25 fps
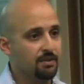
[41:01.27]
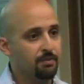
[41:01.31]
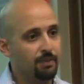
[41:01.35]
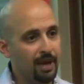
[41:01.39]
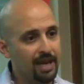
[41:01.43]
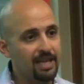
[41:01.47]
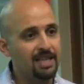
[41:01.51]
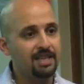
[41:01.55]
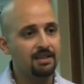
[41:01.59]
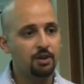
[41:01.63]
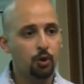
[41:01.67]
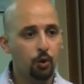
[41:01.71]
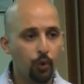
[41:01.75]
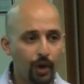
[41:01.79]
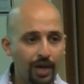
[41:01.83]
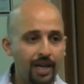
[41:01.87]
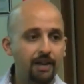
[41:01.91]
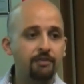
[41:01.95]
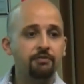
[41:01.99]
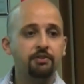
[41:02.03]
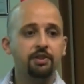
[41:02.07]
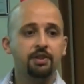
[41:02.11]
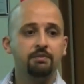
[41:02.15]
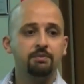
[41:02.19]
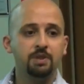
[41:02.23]
It made it
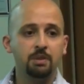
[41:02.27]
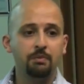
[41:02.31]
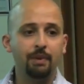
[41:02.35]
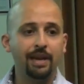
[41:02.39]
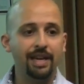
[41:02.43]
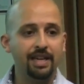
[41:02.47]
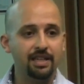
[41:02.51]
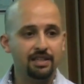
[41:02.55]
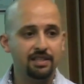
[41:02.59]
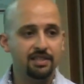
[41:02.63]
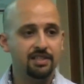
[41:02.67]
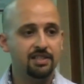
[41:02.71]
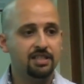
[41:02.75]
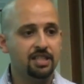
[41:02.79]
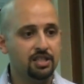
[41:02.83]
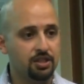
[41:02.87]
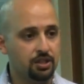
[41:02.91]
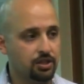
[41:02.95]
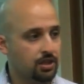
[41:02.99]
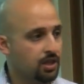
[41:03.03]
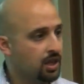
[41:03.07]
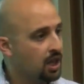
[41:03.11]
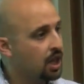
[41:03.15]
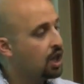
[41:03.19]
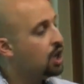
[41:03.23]
quicker for them to make a
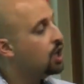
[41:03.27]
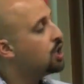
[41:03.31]
decision.